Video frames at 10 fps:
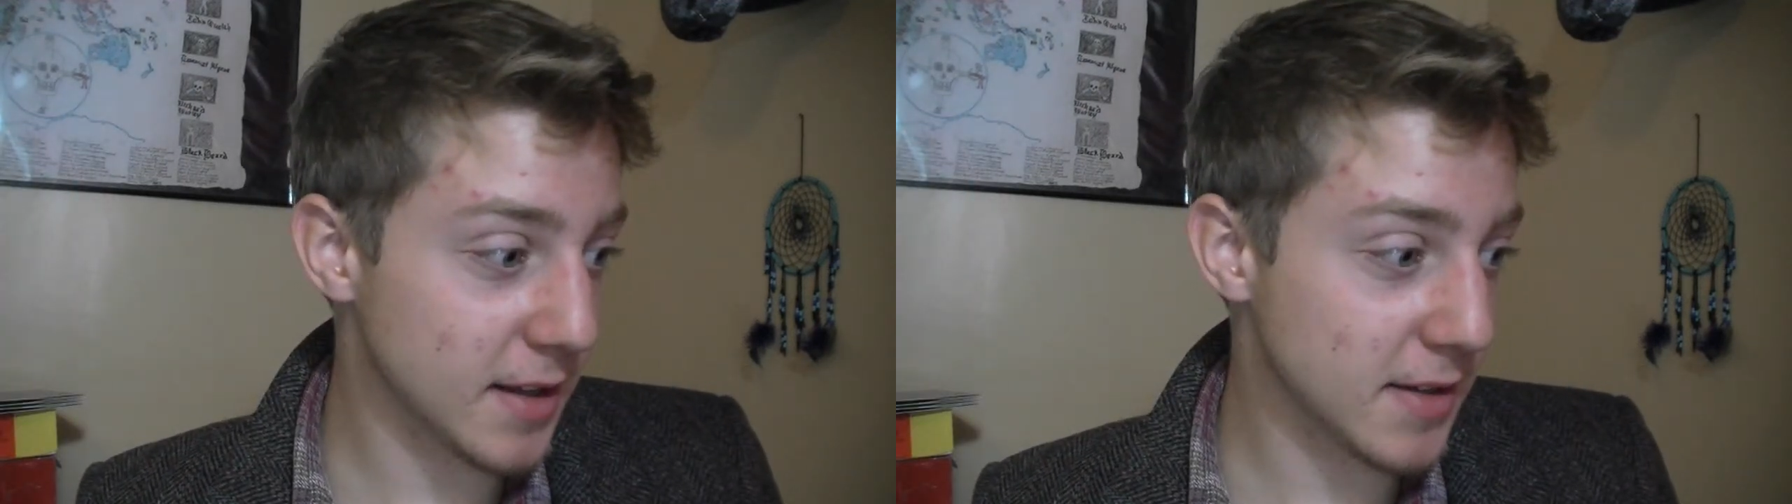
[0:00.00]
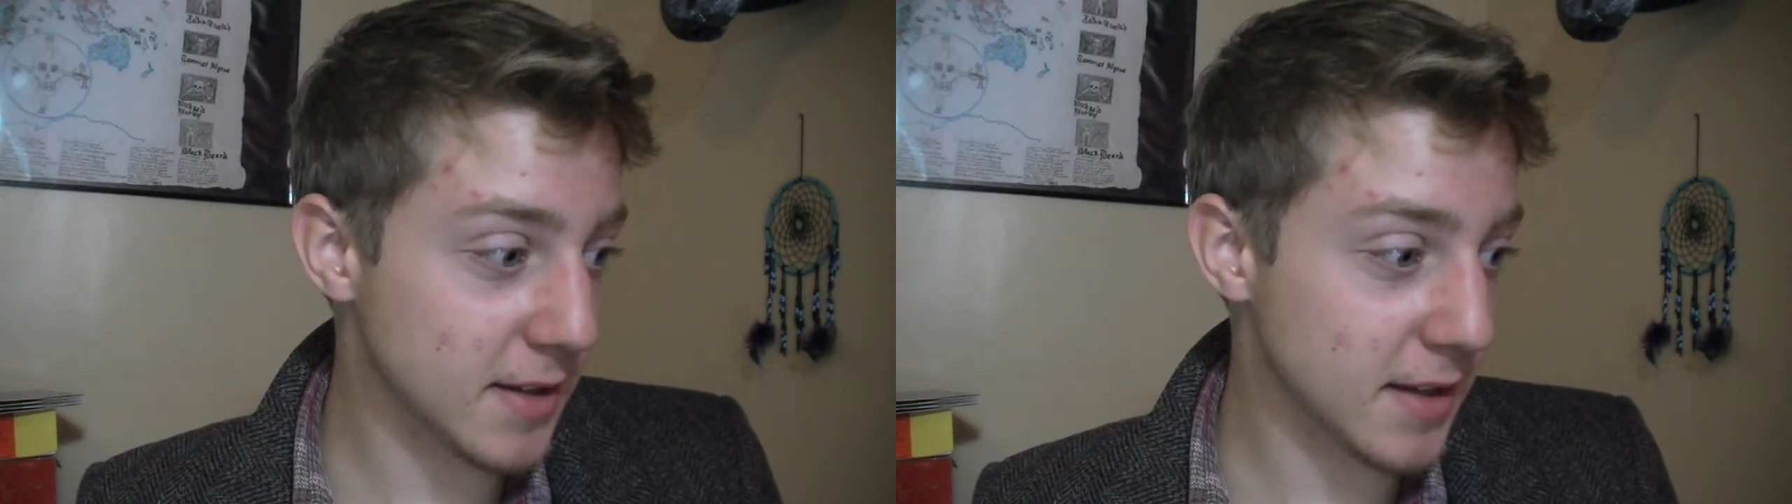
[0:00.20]

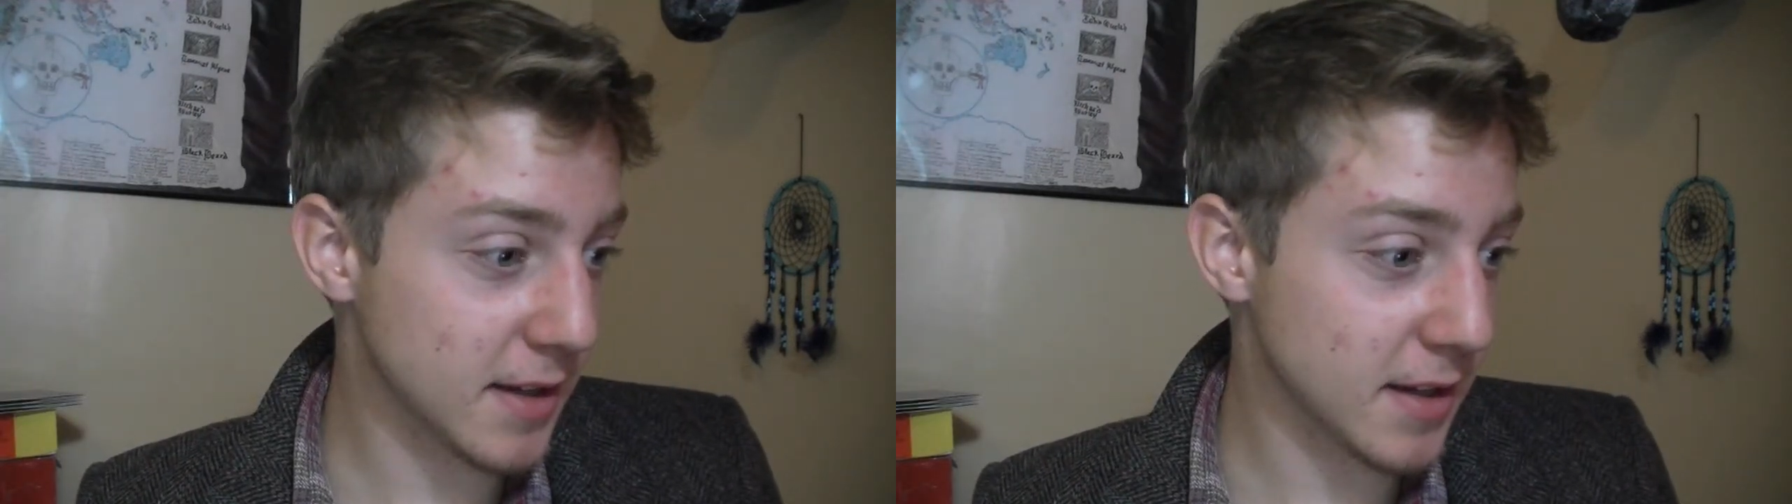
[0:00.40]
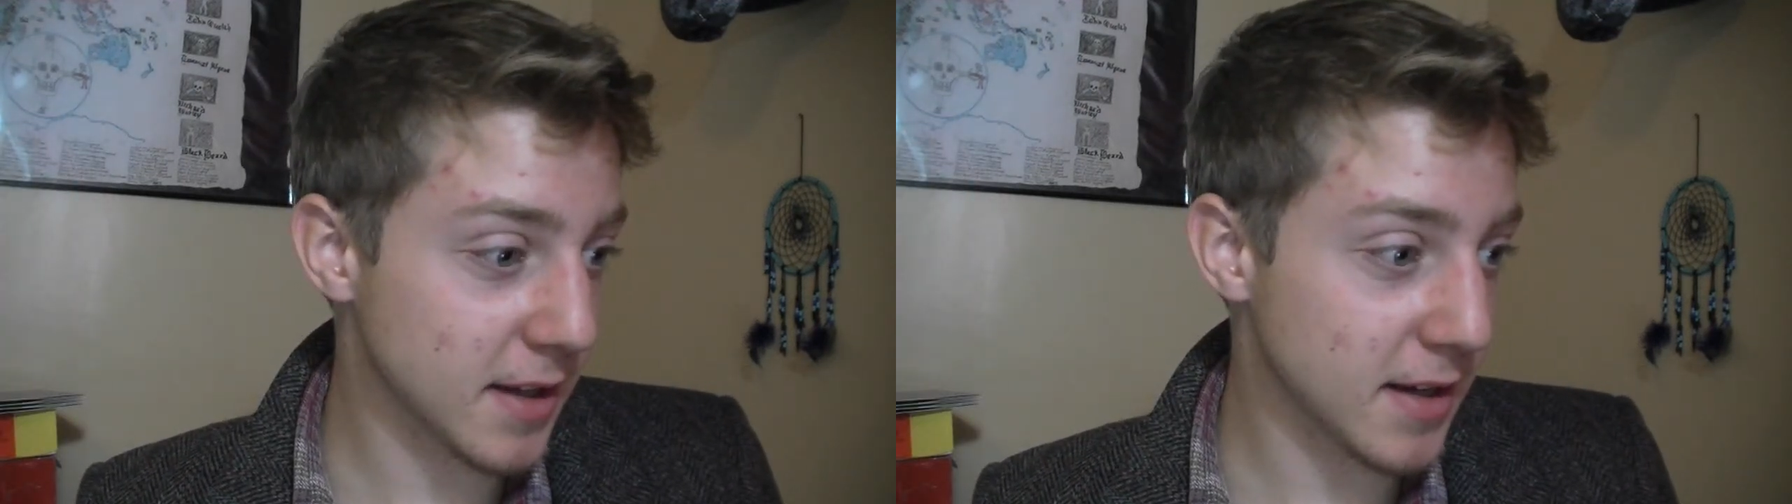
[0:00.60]
this and
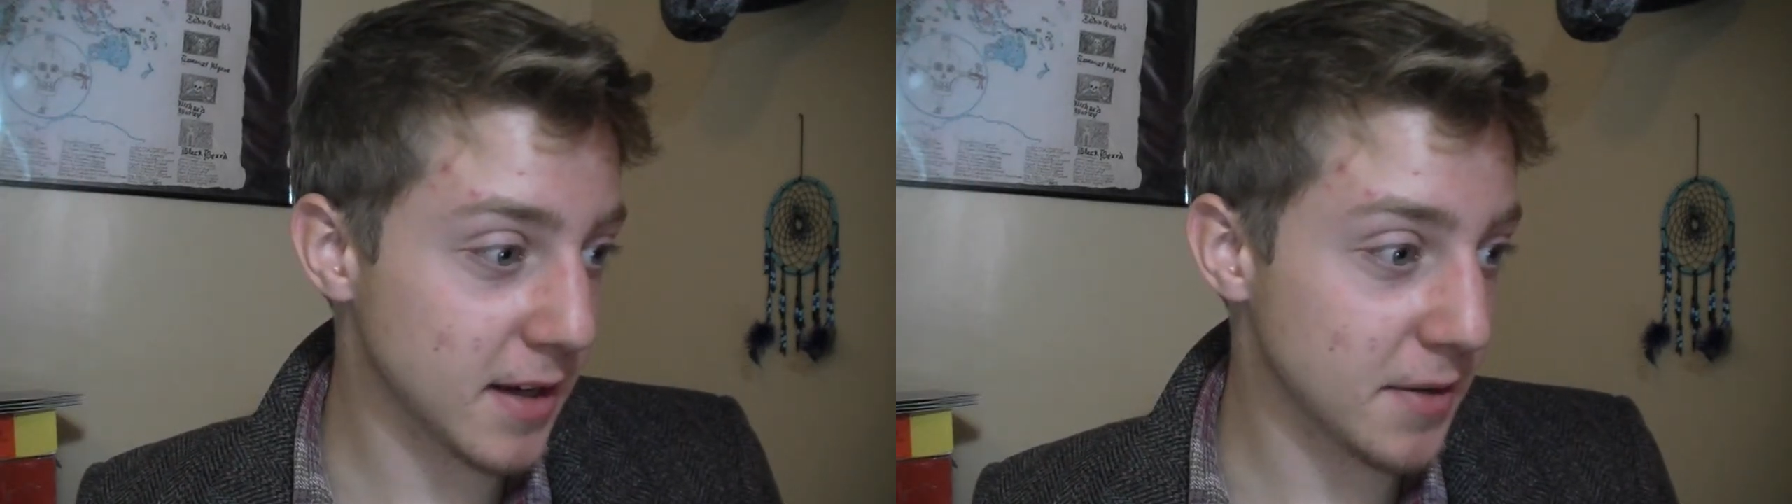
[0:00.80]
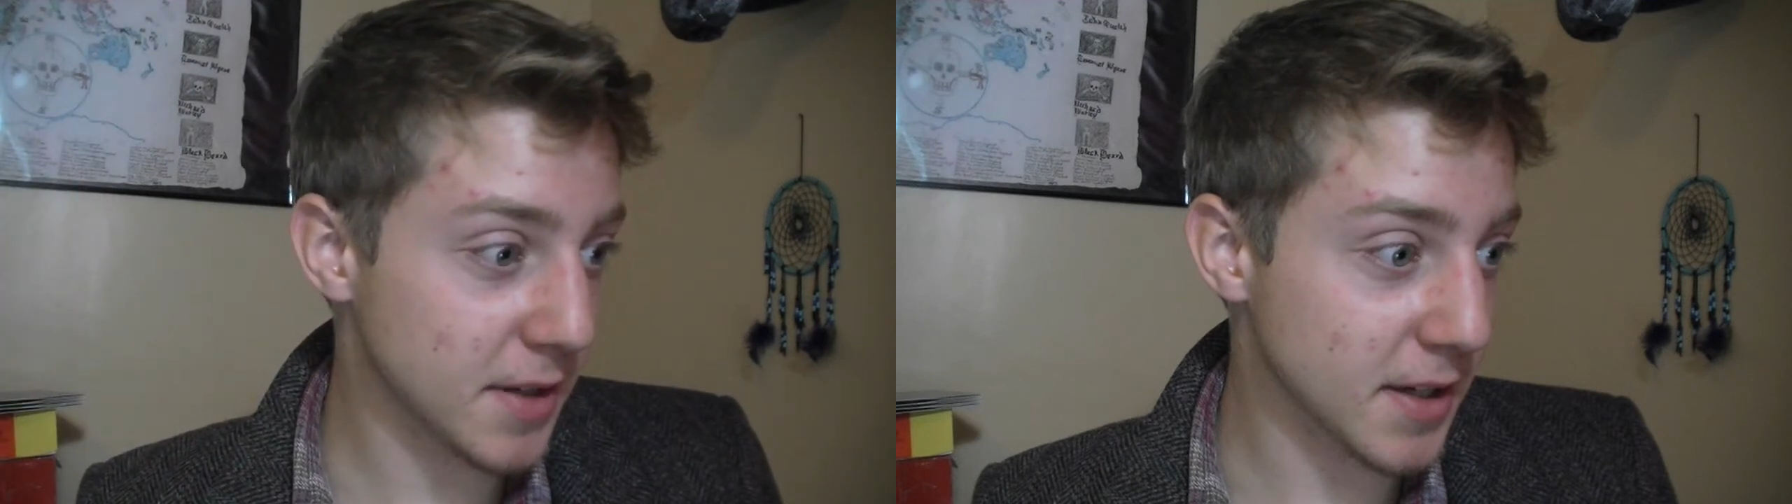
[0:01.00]
then get it out,